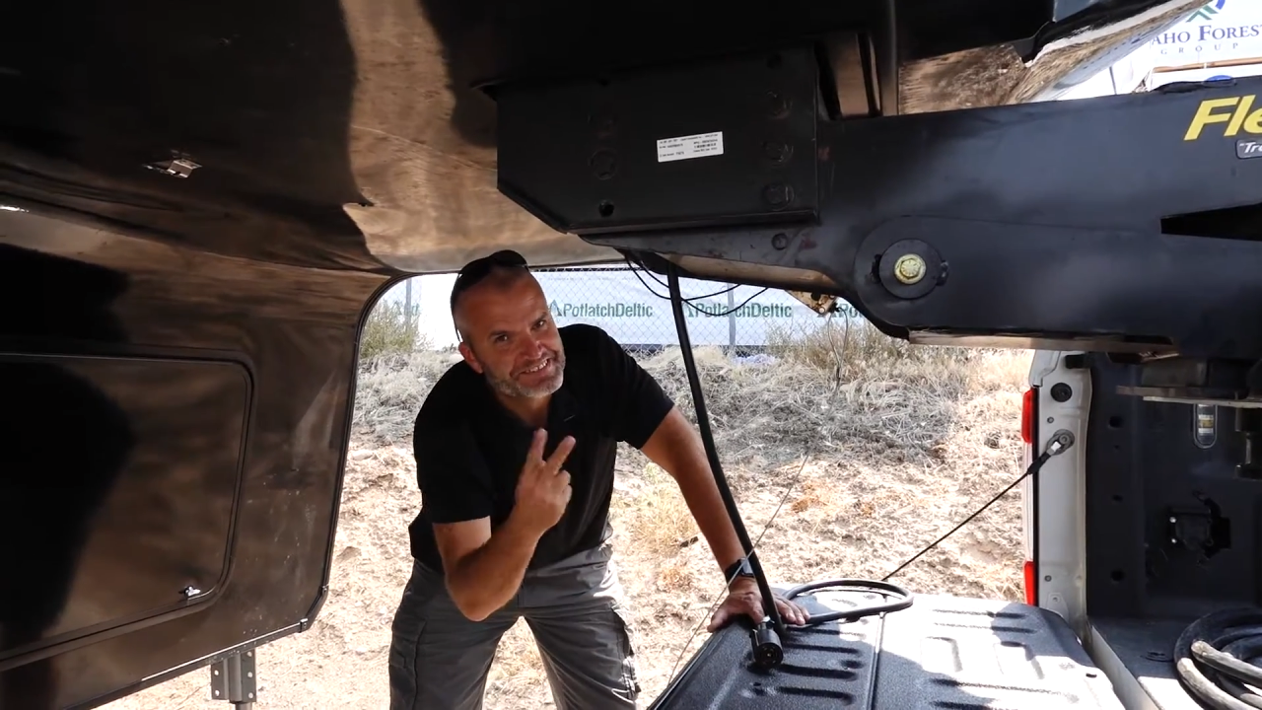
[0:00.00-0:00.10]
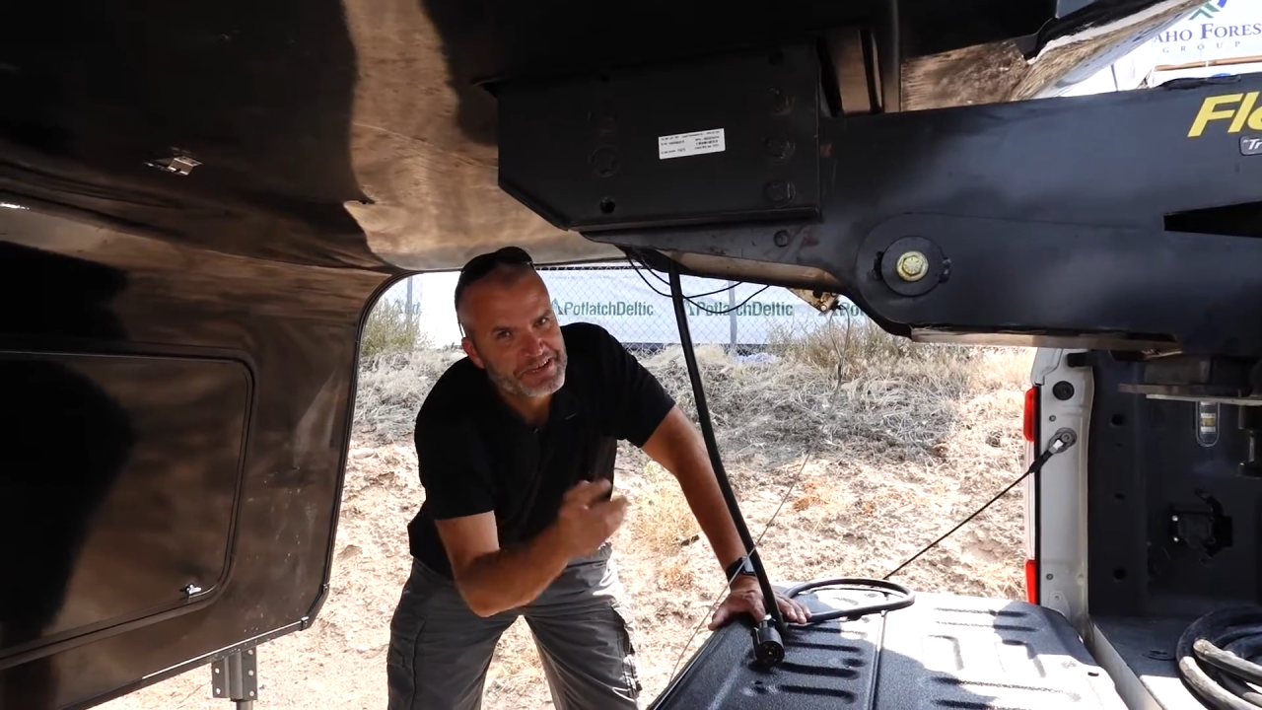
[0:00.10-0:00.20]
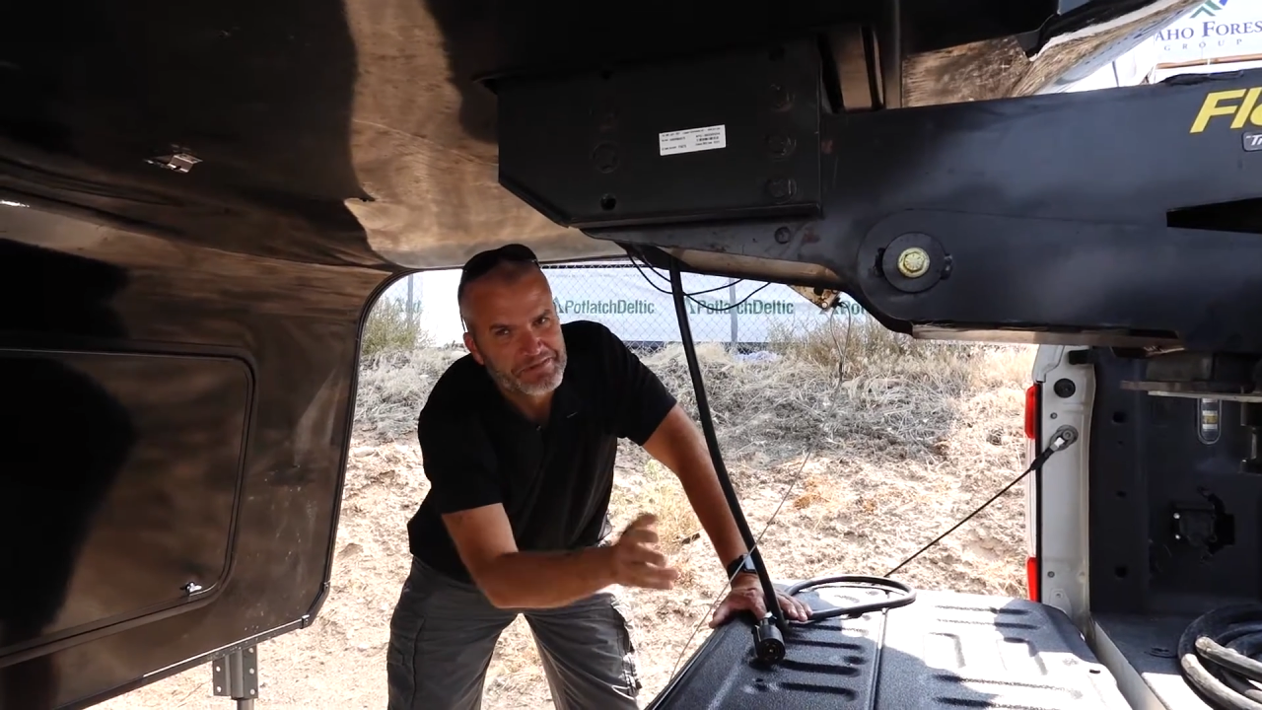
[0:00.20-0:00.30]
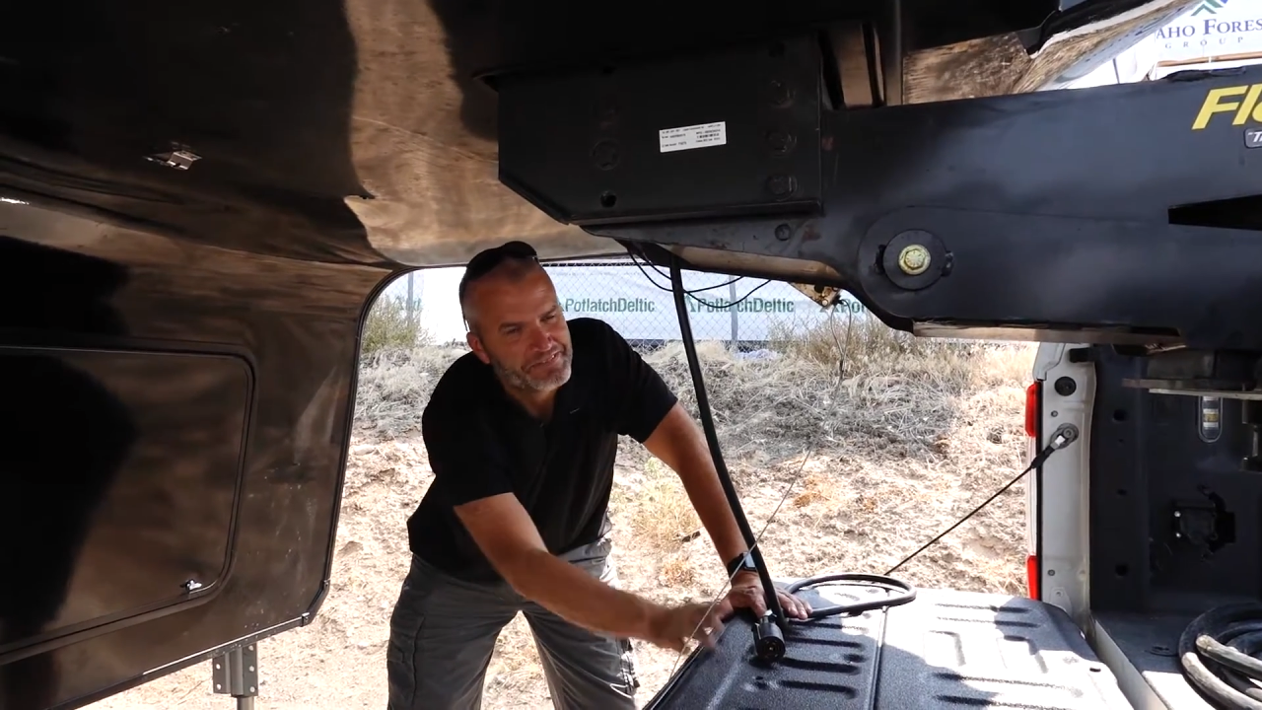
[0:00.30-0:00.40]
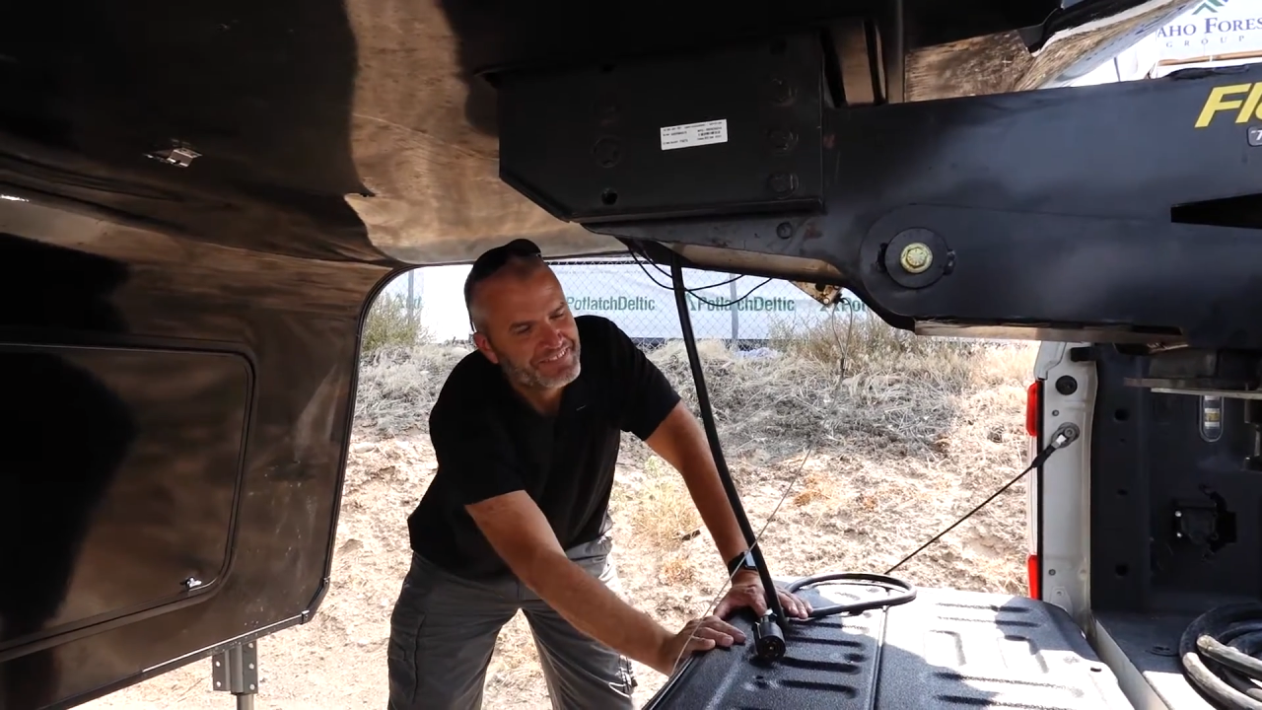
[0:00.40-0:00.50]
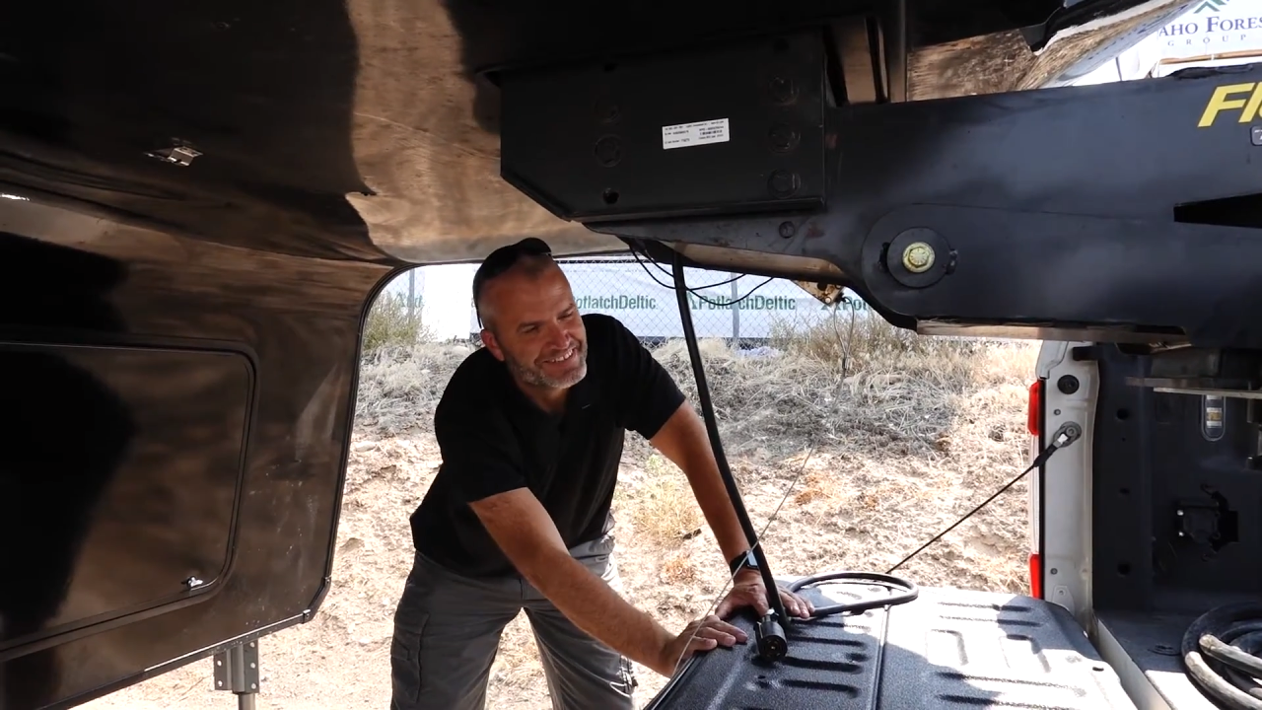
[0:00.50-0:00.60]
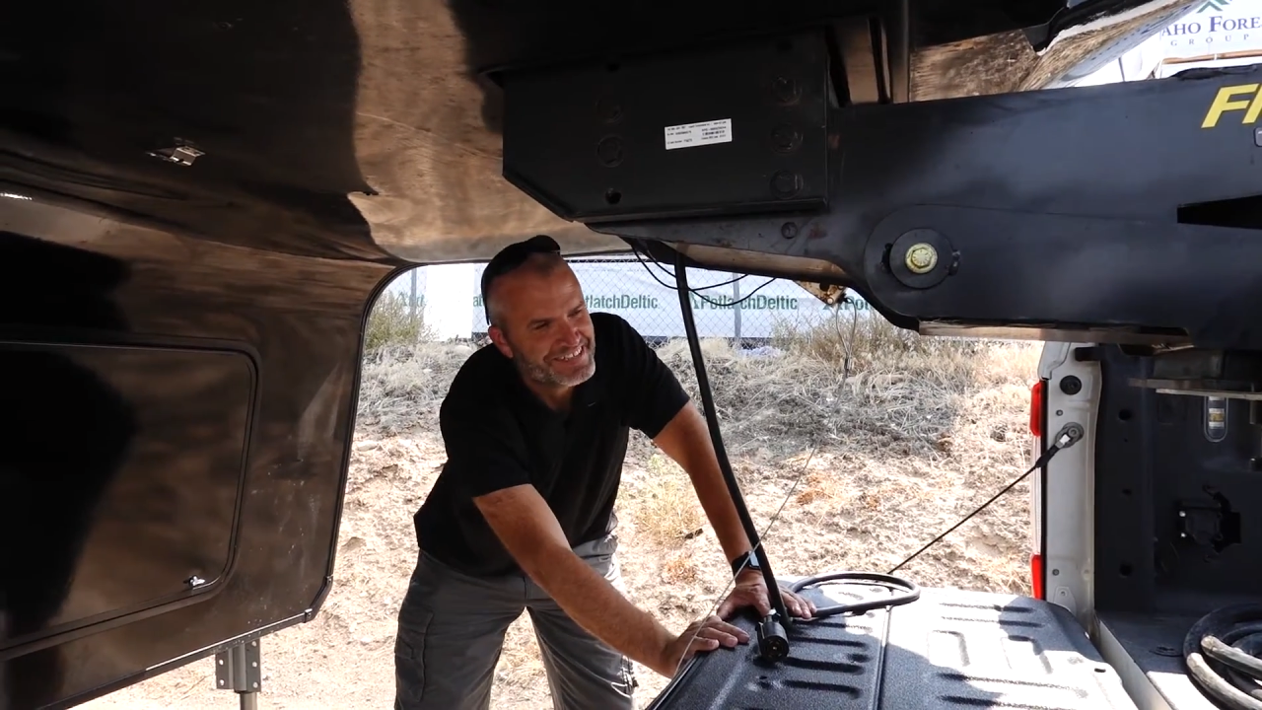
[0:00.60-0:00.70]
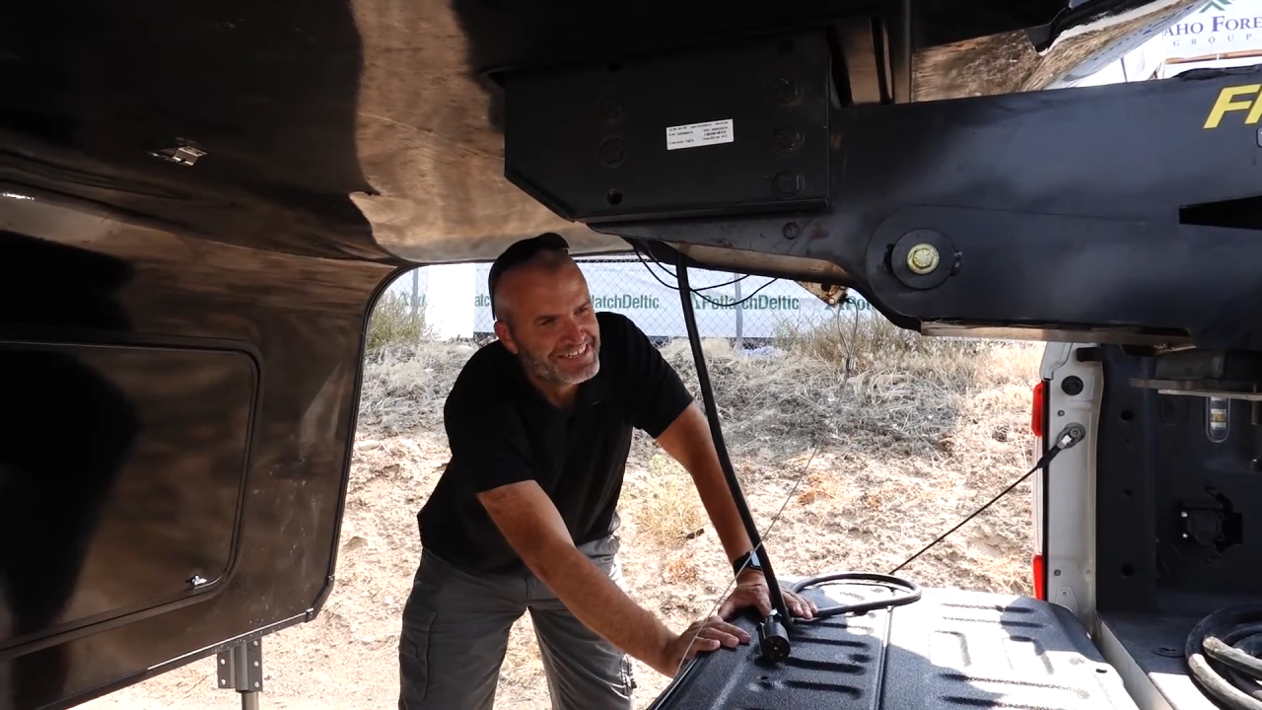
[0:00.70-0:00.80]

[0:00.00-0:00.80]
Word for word: time I've done it.